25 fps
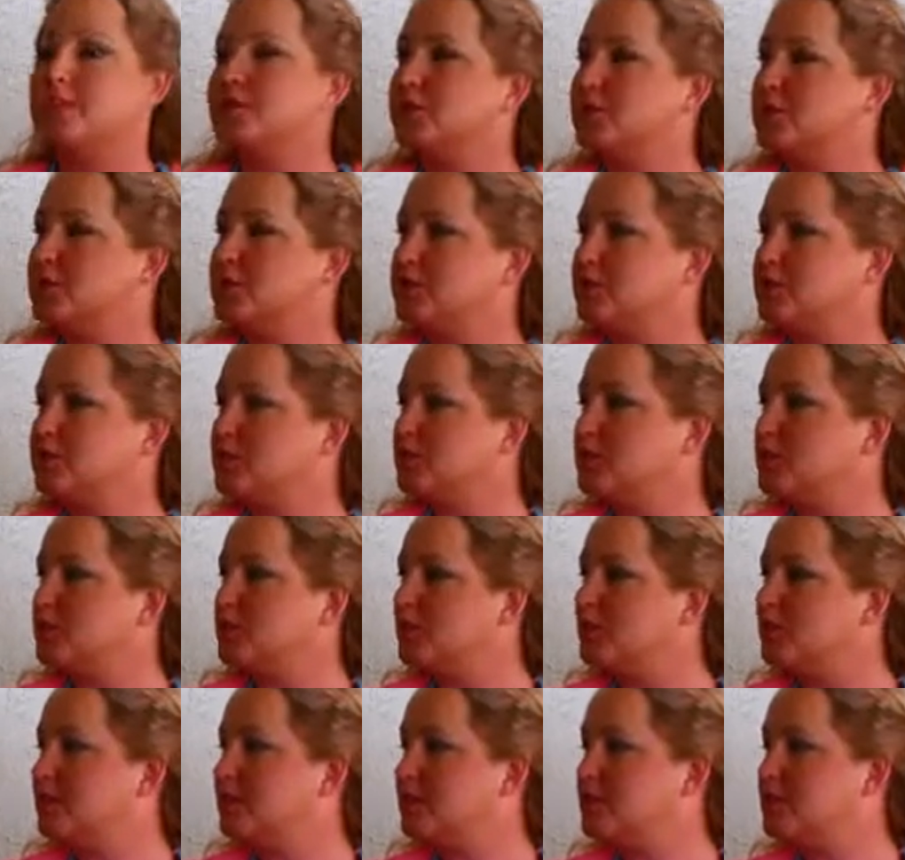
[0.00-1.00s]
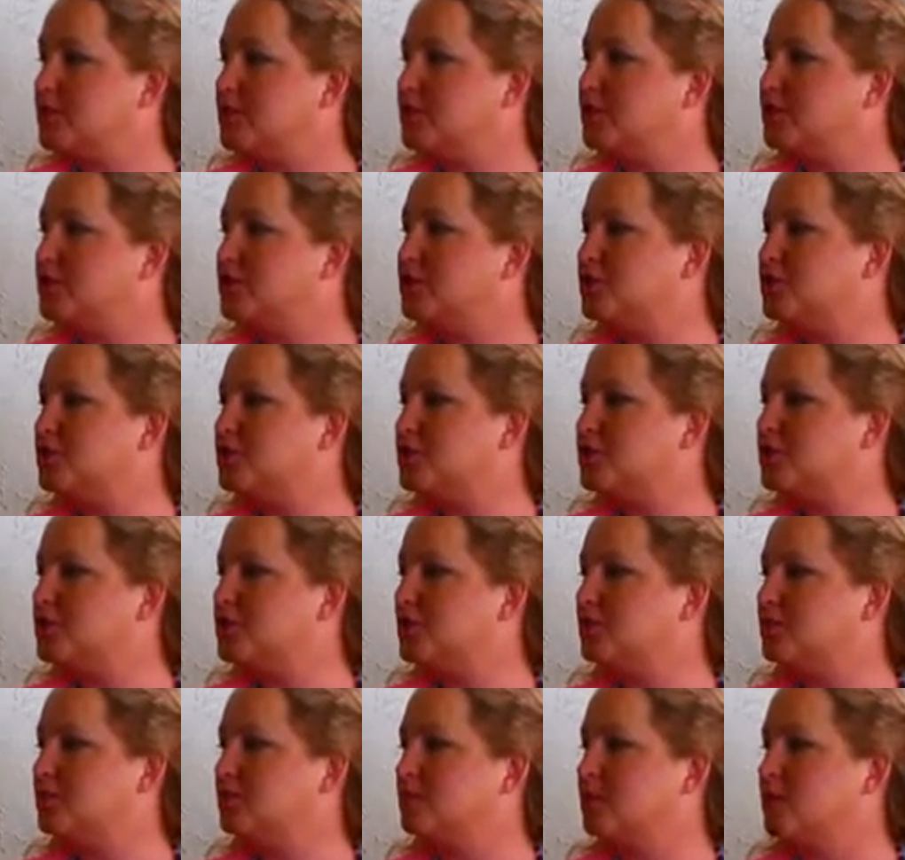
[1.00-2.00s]
Shoo shoo!
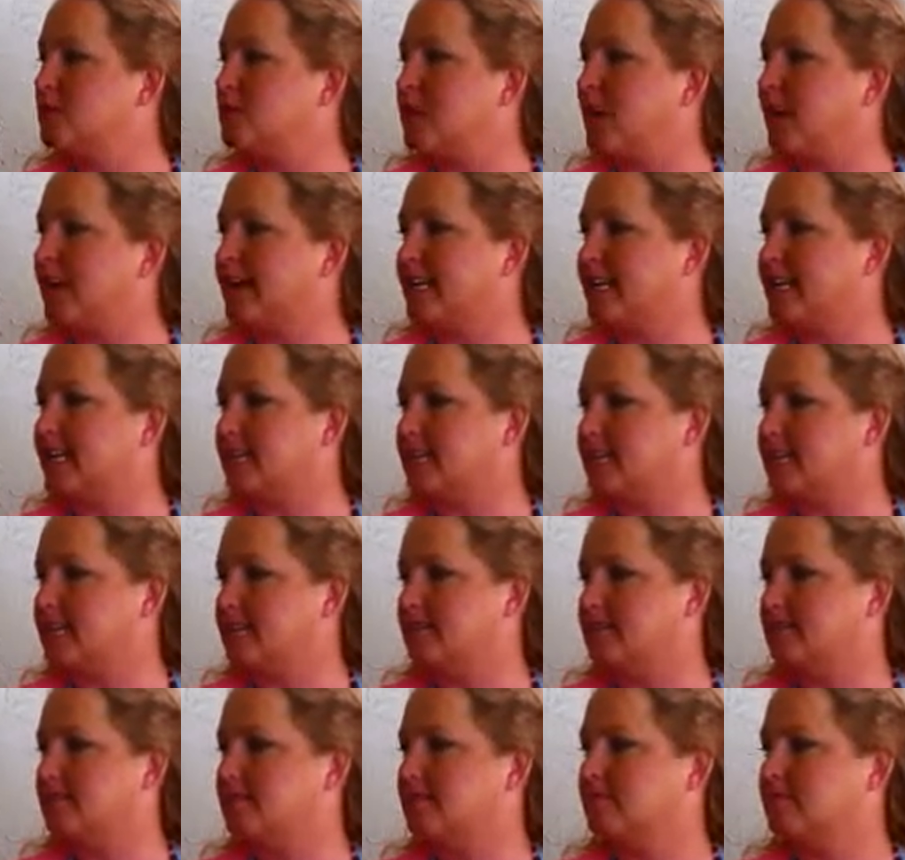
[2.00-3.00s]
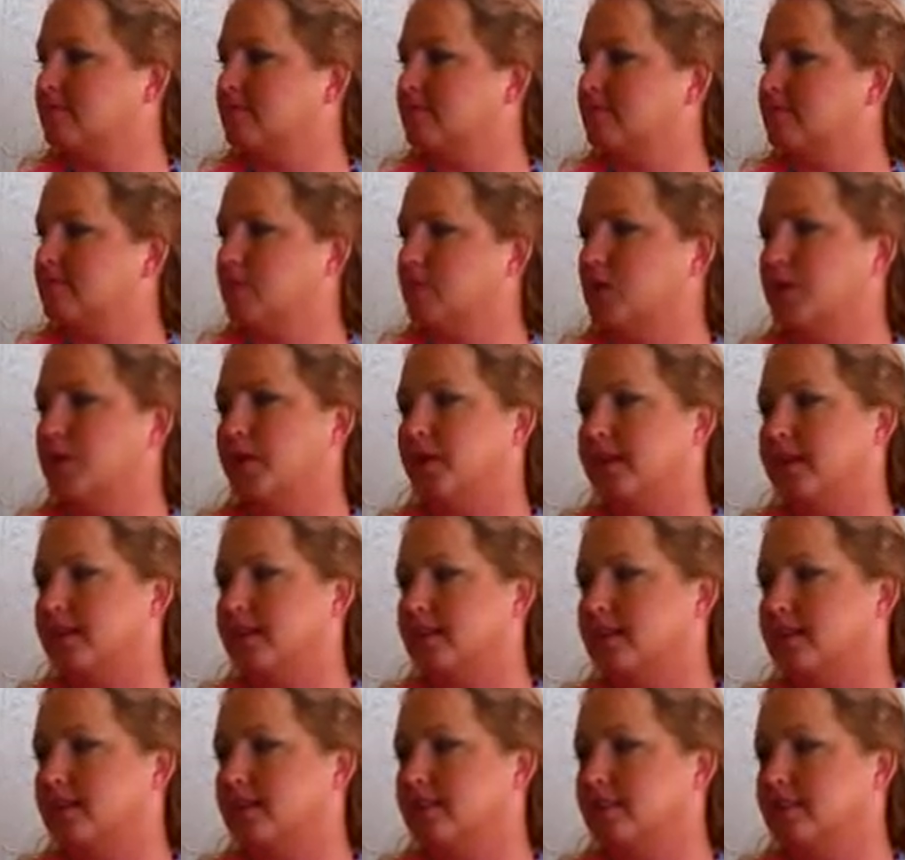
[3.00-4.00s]
Shh! No barking. No
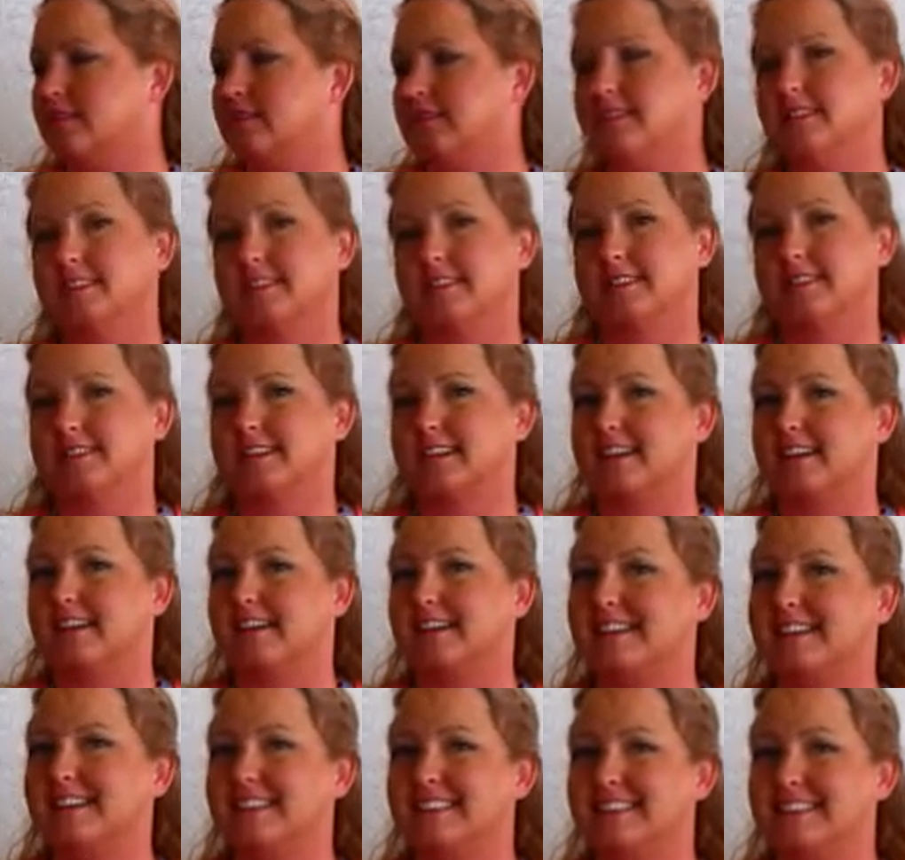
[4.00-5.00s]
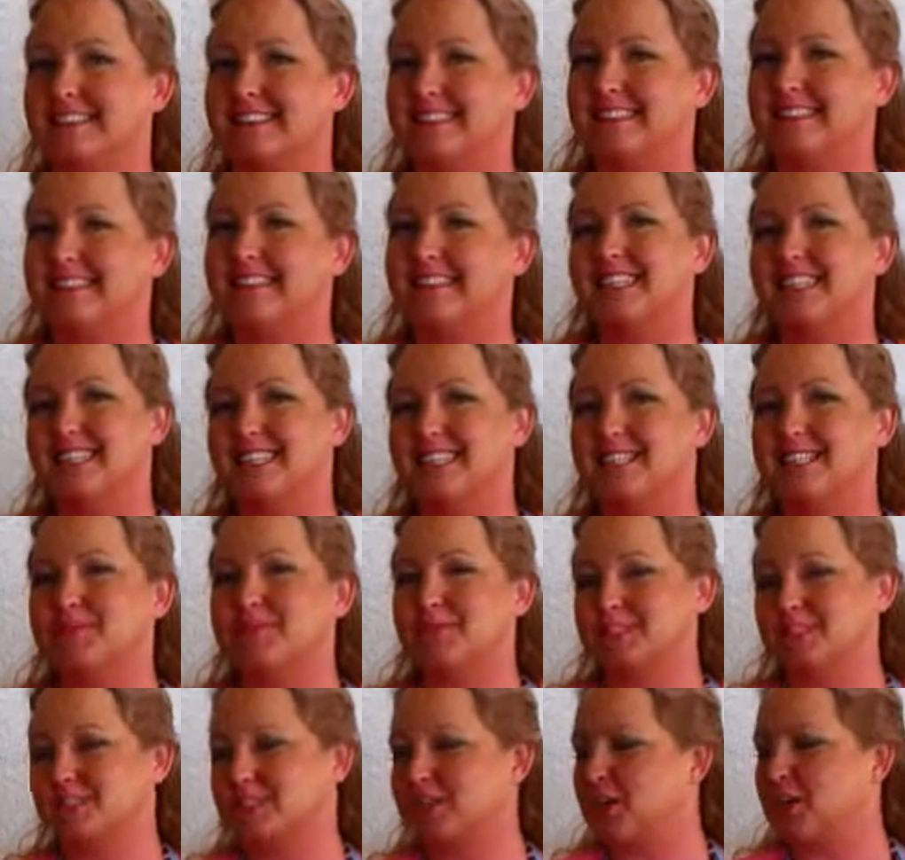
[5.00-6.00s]
barking. Sorry. It's
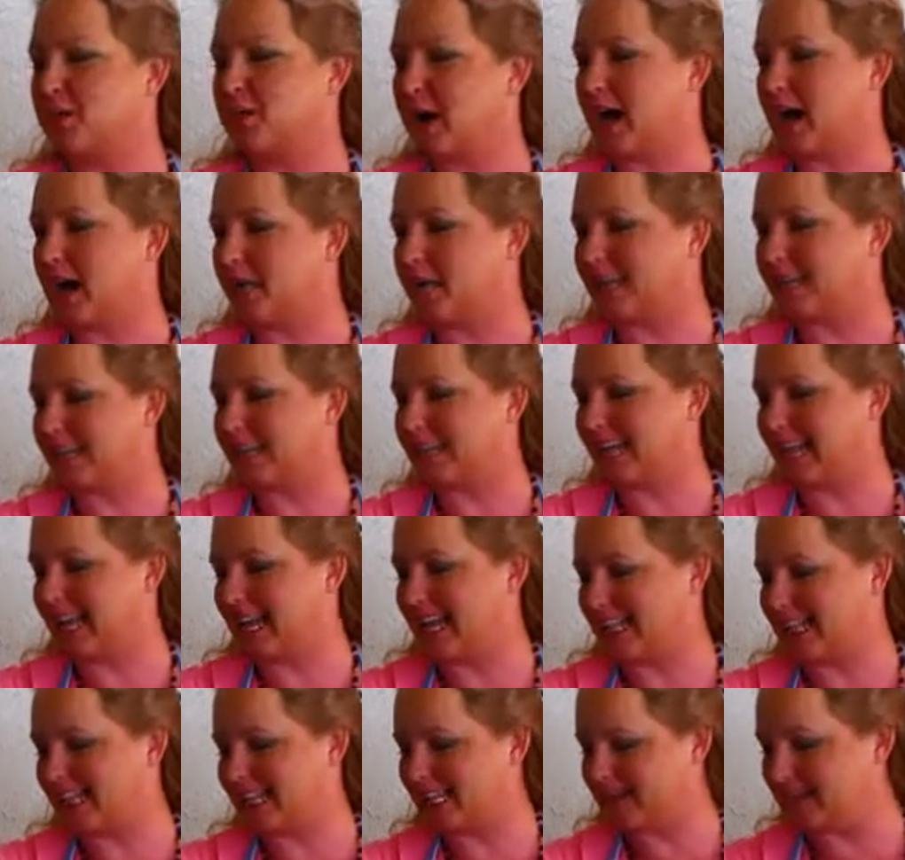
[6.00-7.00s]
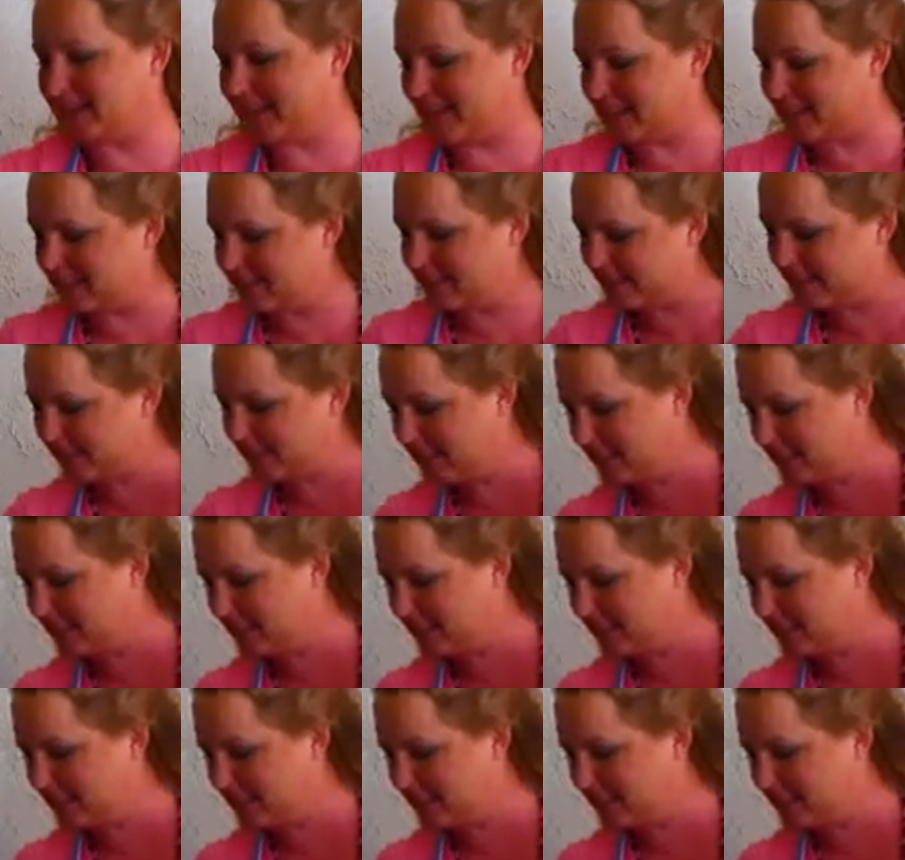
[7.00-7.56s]
my chihuahua again. Come here.